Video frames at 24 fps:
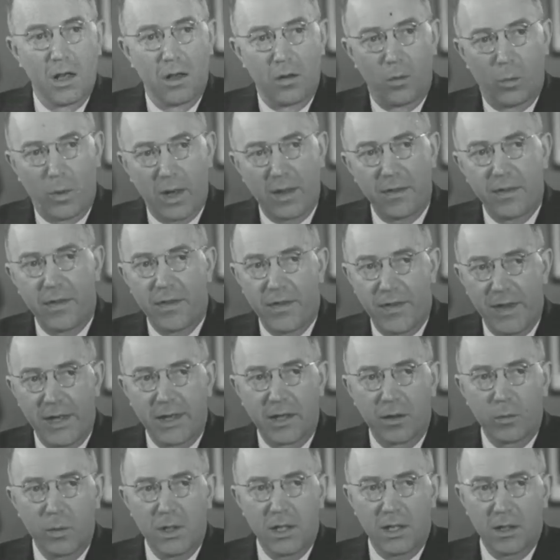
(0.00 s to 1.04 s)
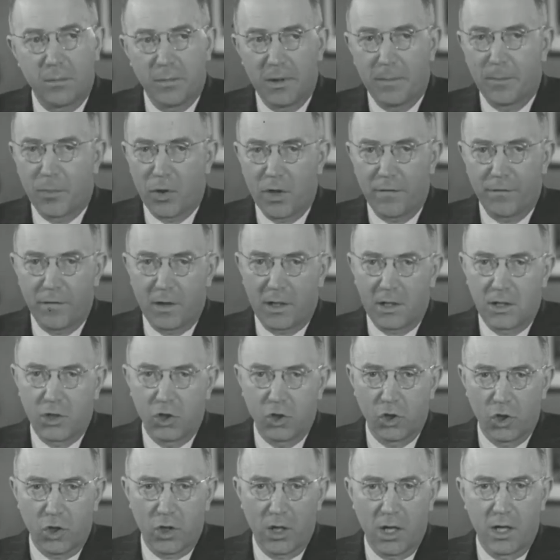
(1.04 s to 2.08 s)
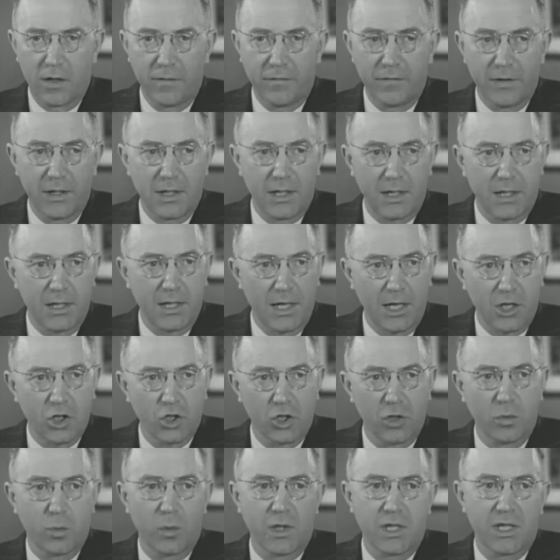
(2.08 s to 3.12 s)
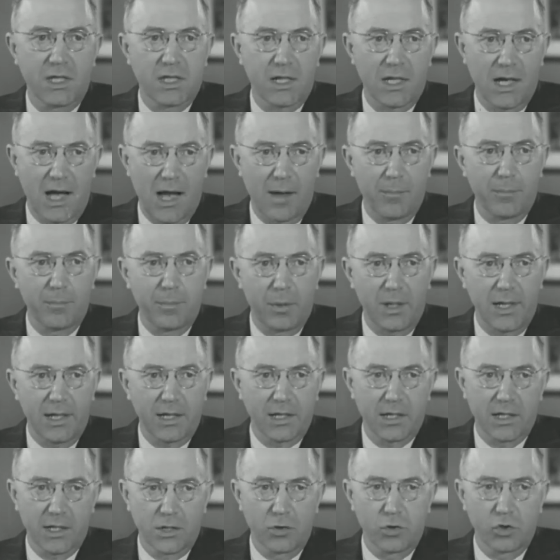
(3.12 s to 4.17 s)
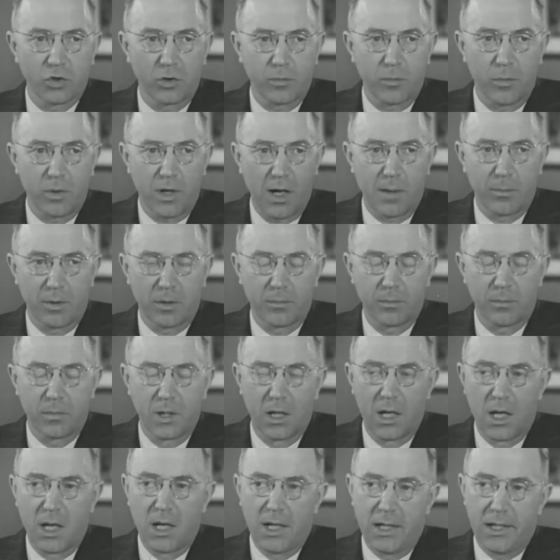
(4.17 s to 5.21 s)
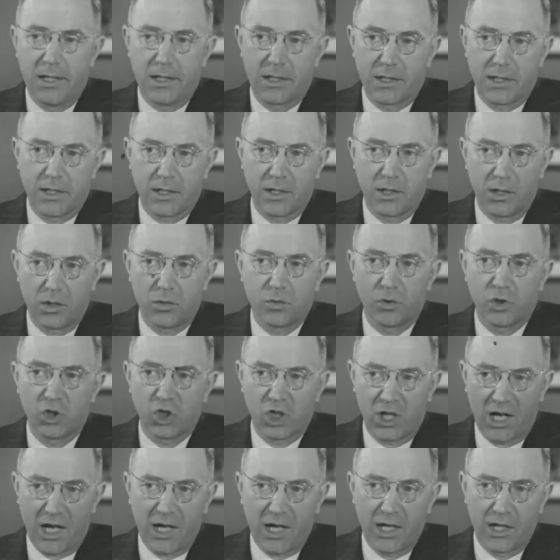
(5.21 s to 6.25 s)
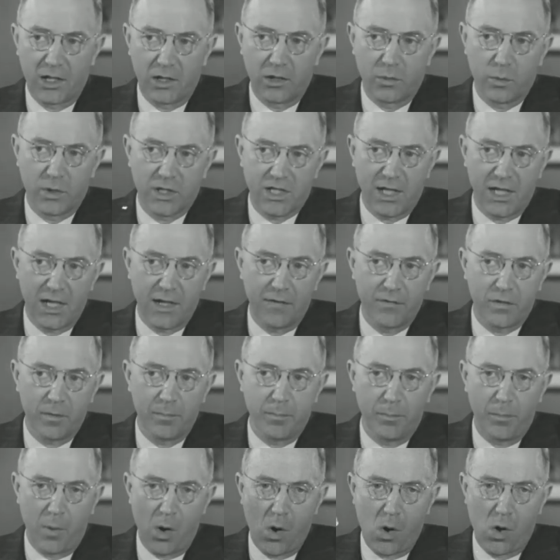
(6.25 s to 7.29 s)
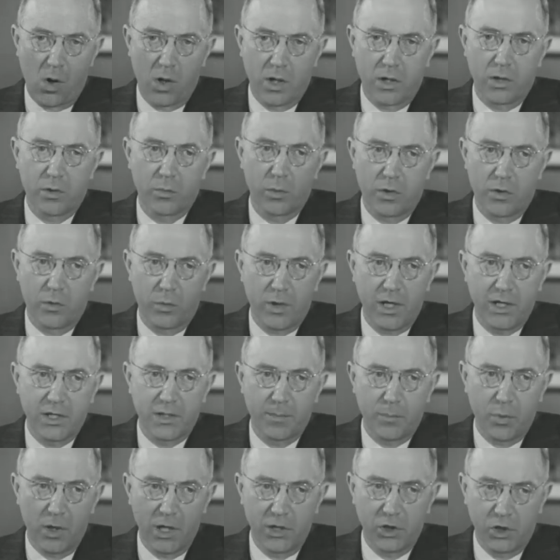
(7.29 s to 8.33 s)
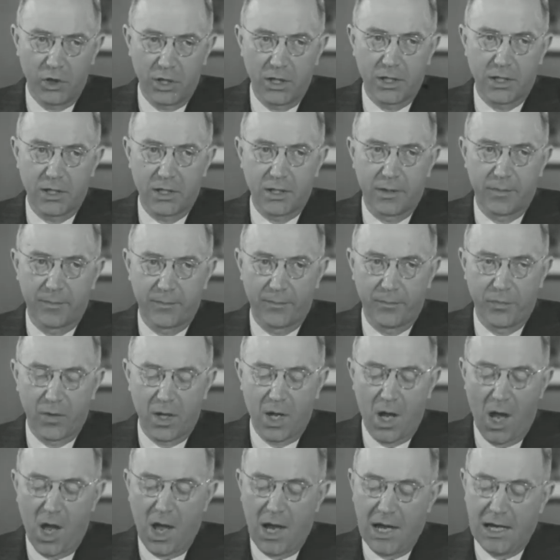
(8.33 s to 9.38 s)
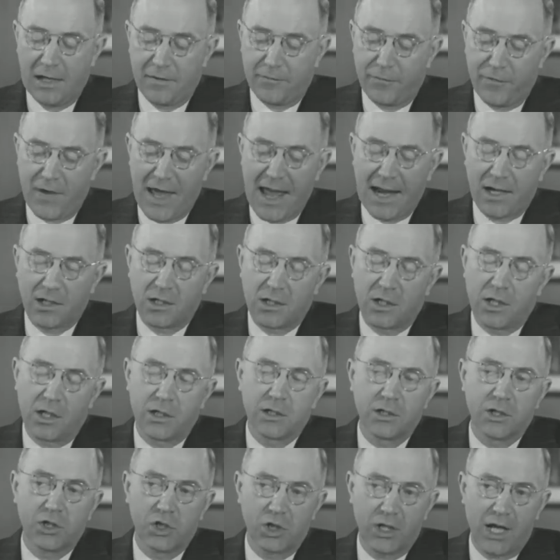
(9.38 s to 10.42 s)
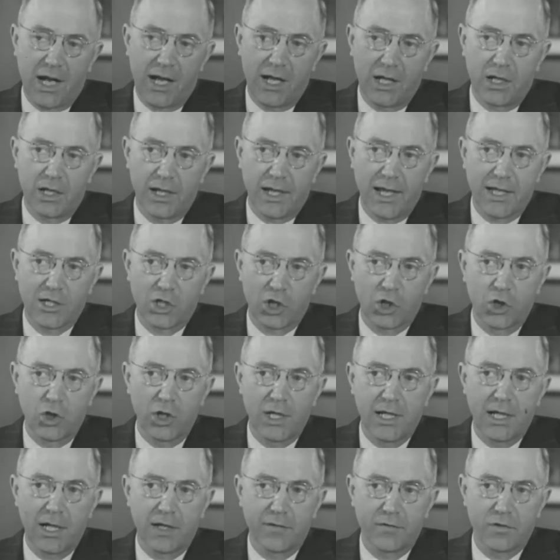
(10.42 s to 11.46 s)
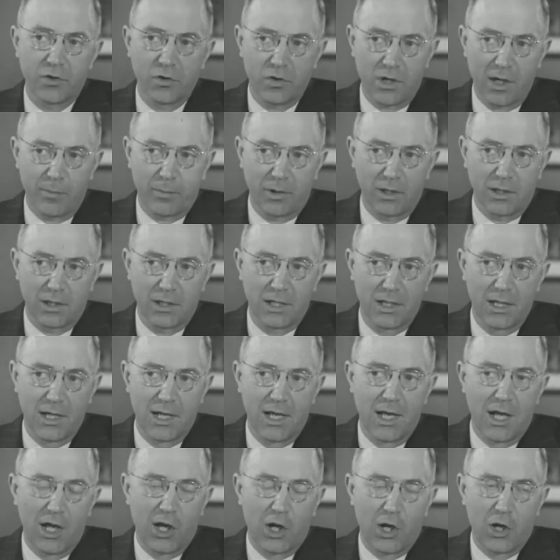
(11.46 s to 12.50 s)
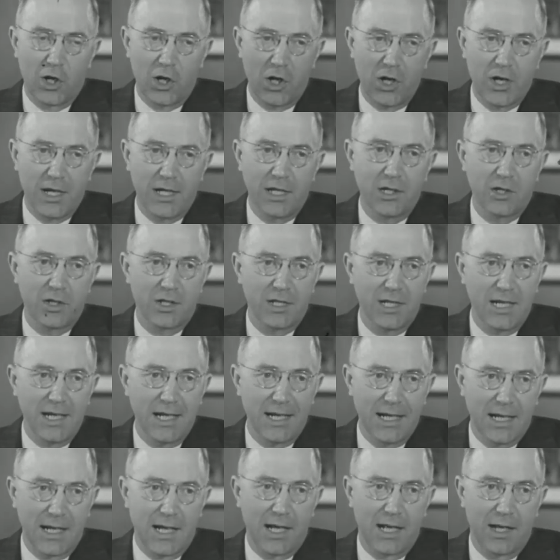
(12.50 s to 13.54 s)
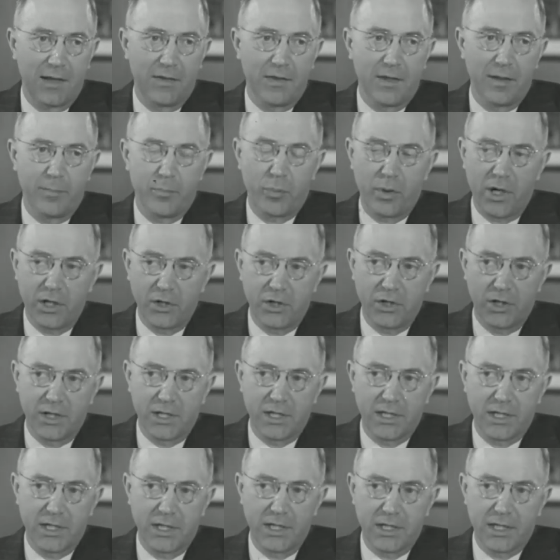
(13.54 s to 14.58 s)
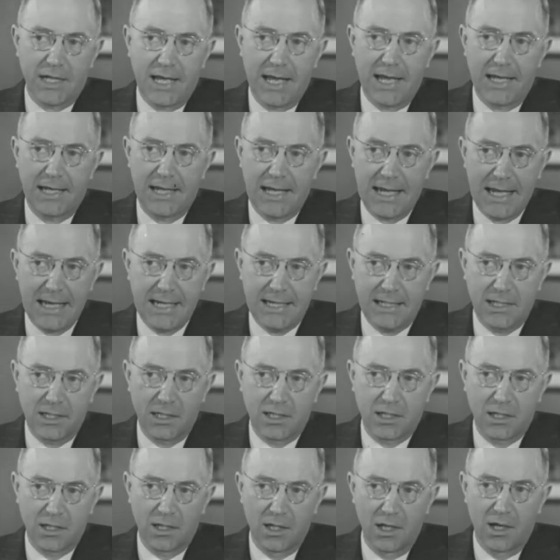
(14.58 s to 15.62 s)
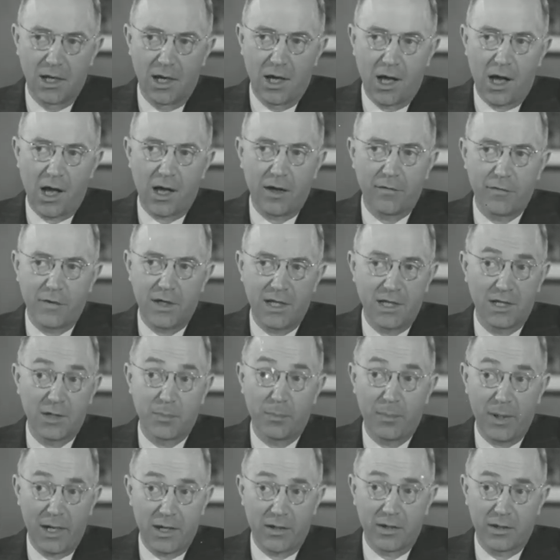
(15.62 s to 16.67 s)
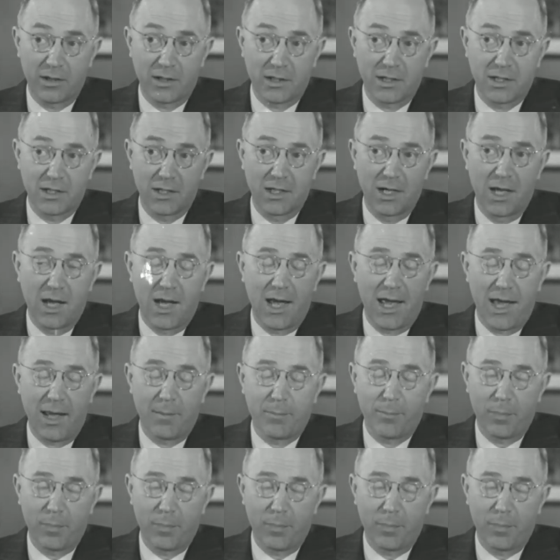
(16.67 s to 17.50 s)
One thing we can be perfectly sure of in connection with this complex social problem is that no child was ever born with race prejudice. In fact, a young child has a good deal of trouble learning to take on the prejudices and hates of his parents and